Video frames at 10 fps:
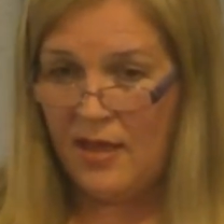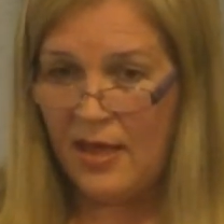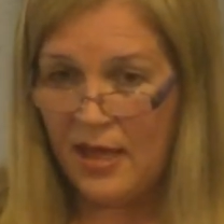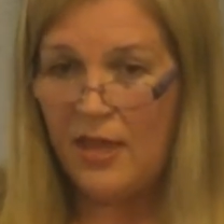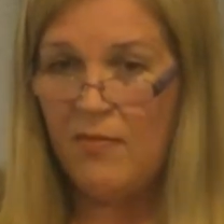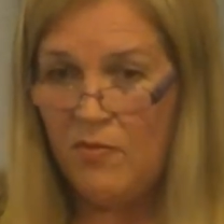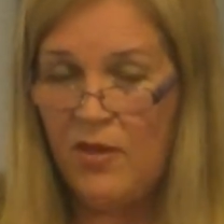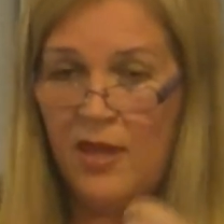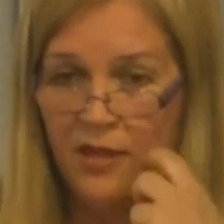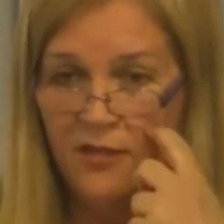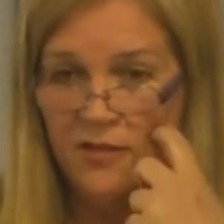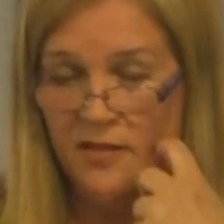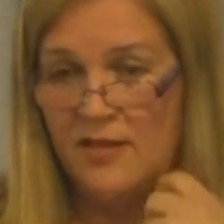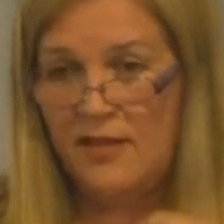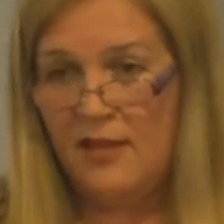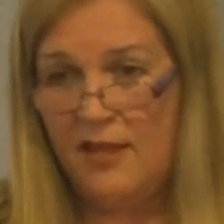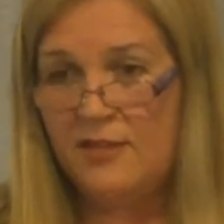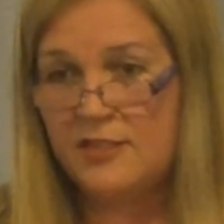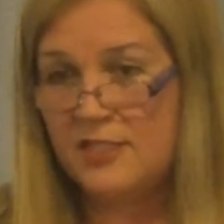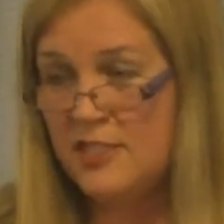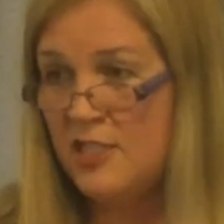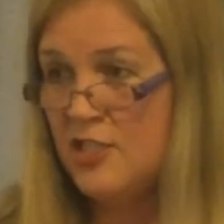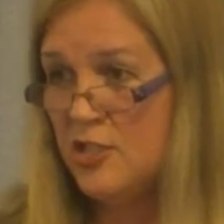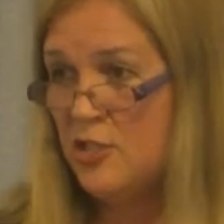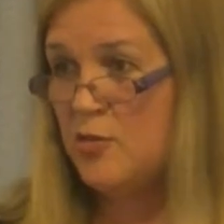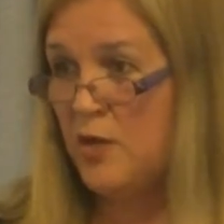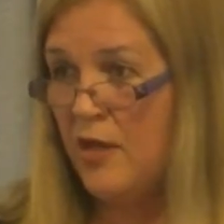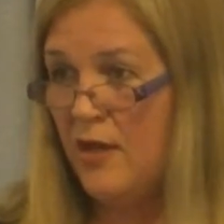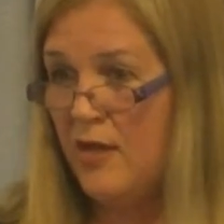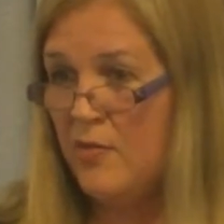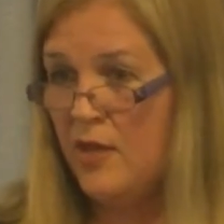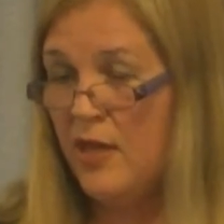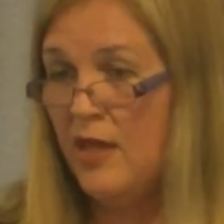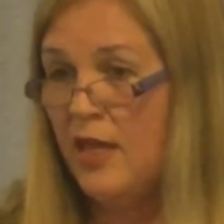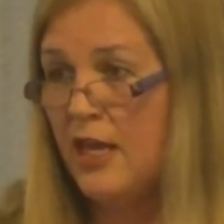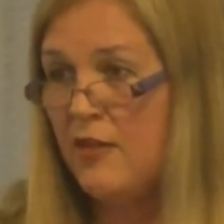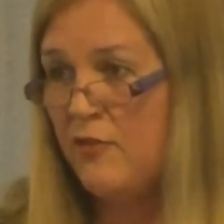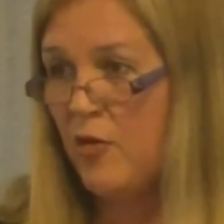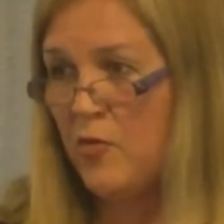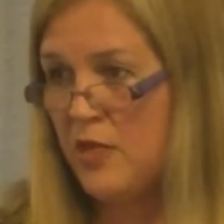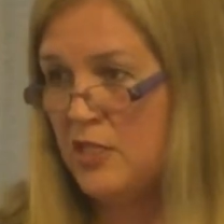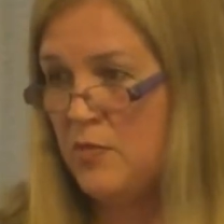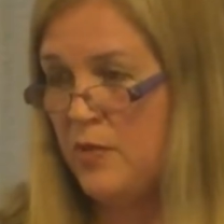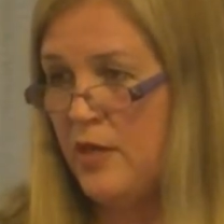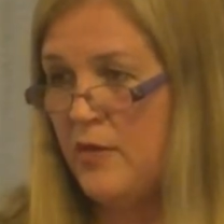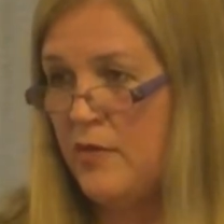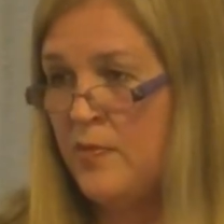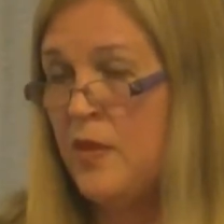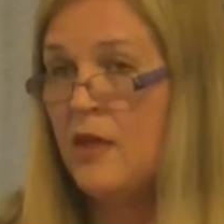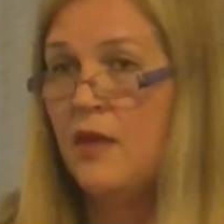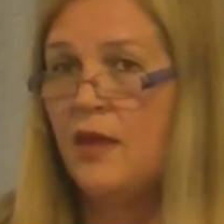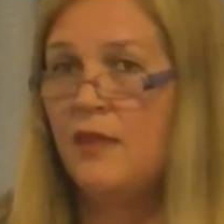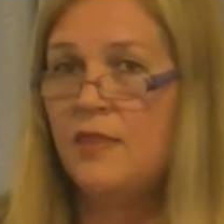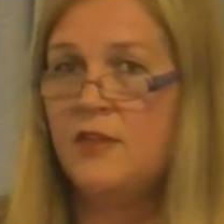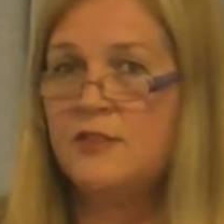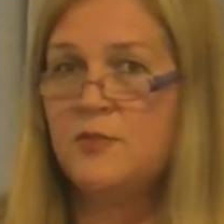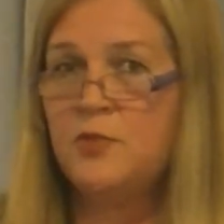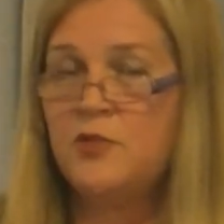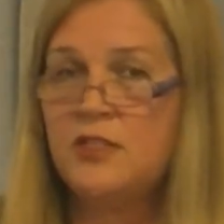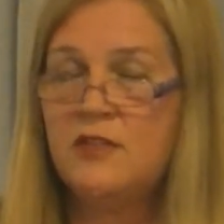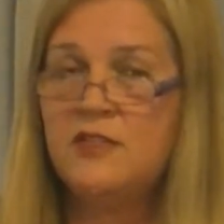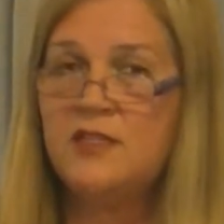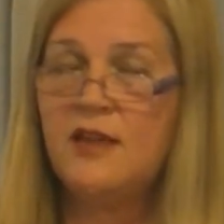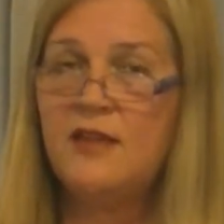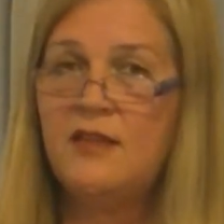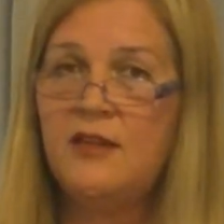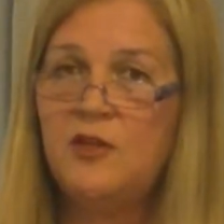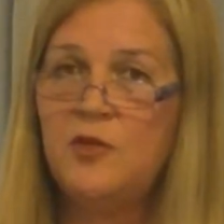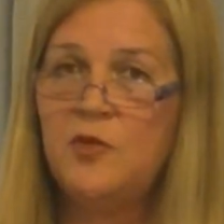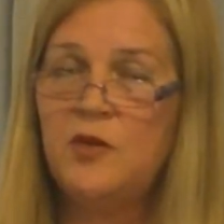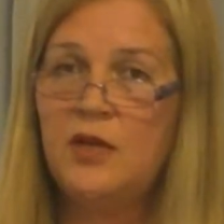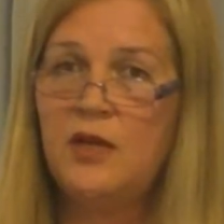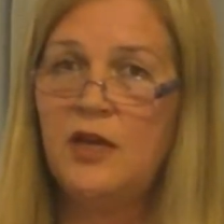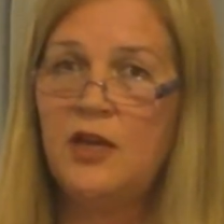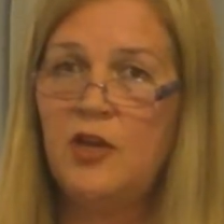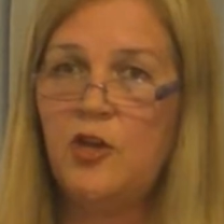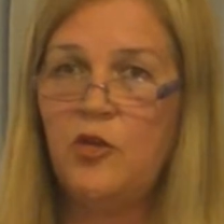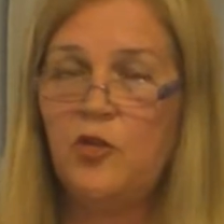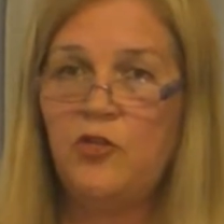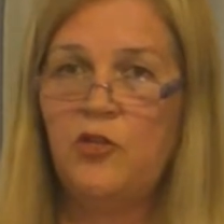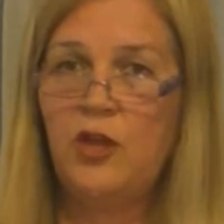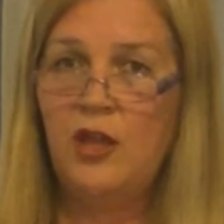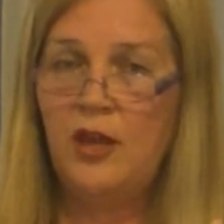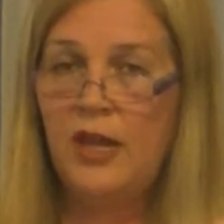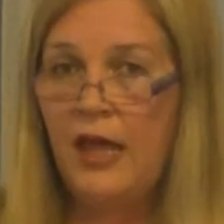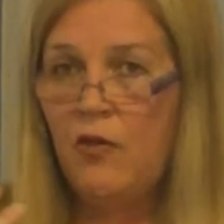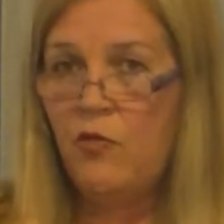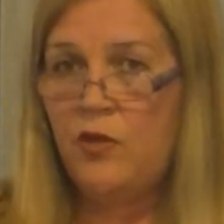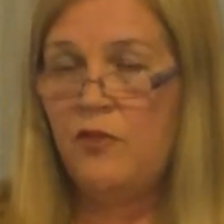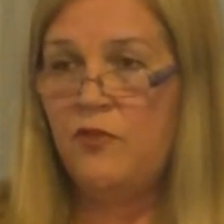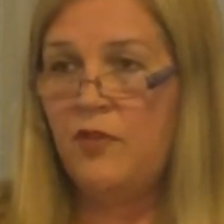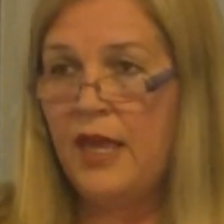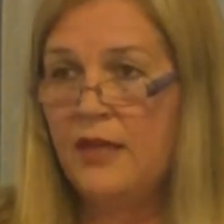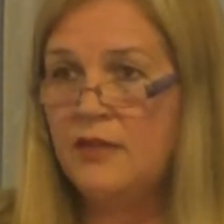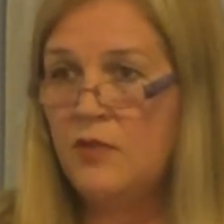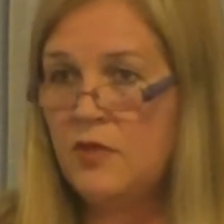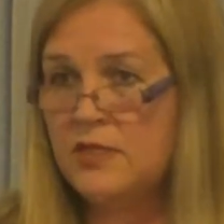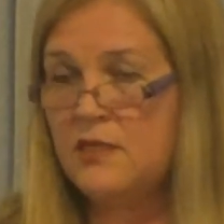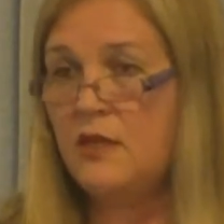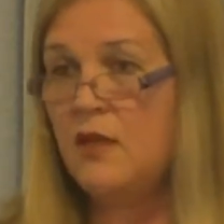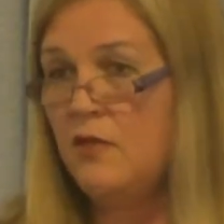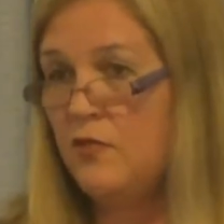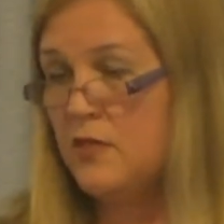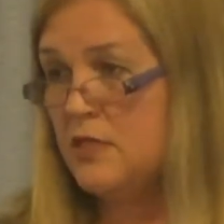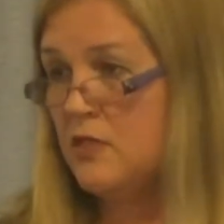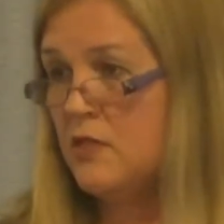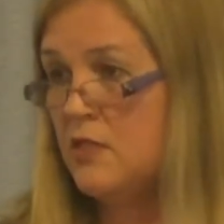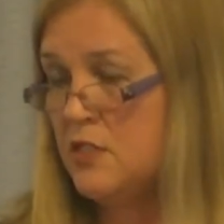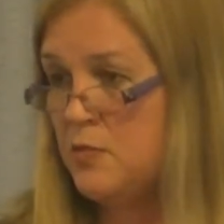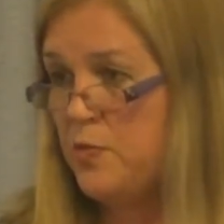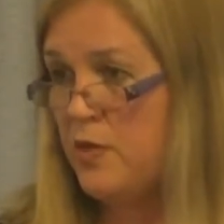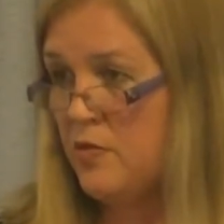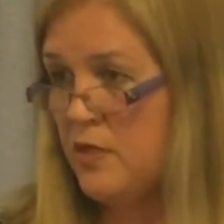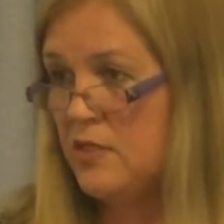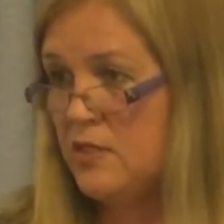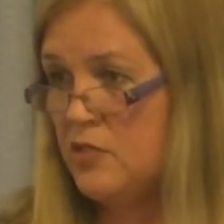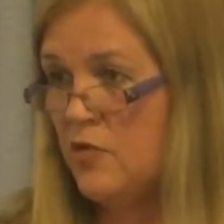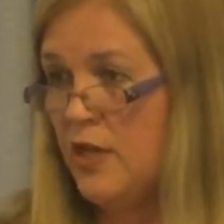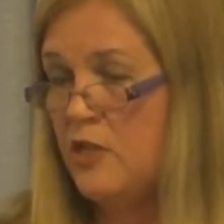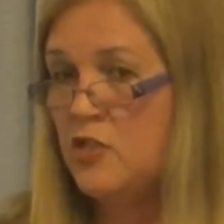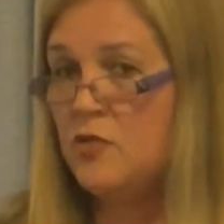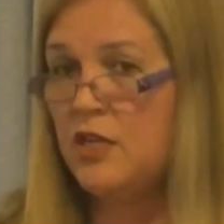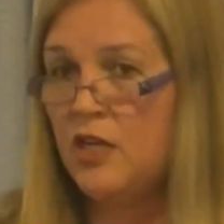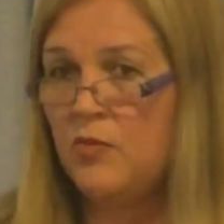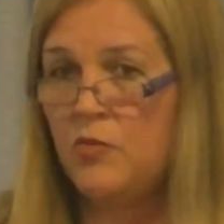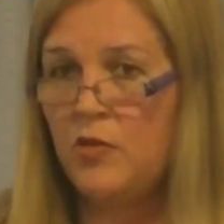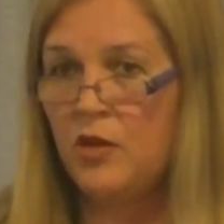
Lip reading: I made a decision to come, and I felt much better. And this person said, I could now reflect there was the influence of the spirits trying to keep